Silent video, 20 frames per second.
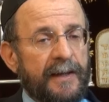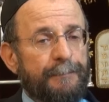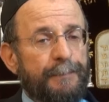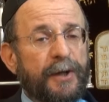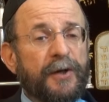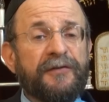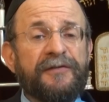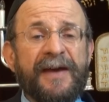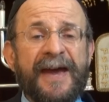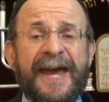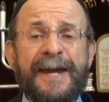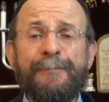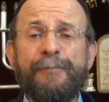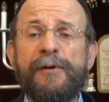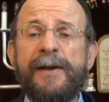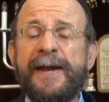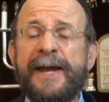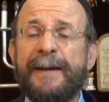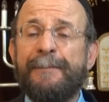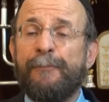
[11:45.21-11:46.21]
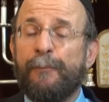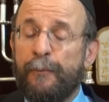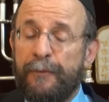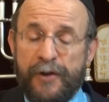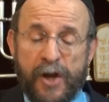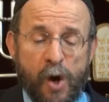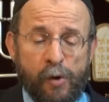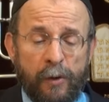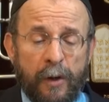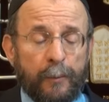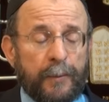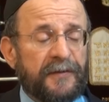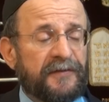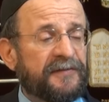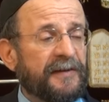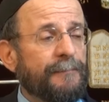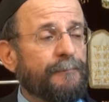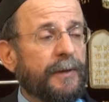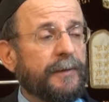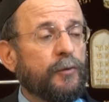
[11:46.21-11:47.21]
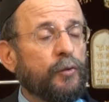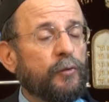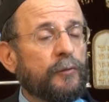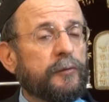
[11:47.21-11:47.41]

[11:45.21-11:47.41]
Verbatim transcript: Because Abraham, Noah was someone who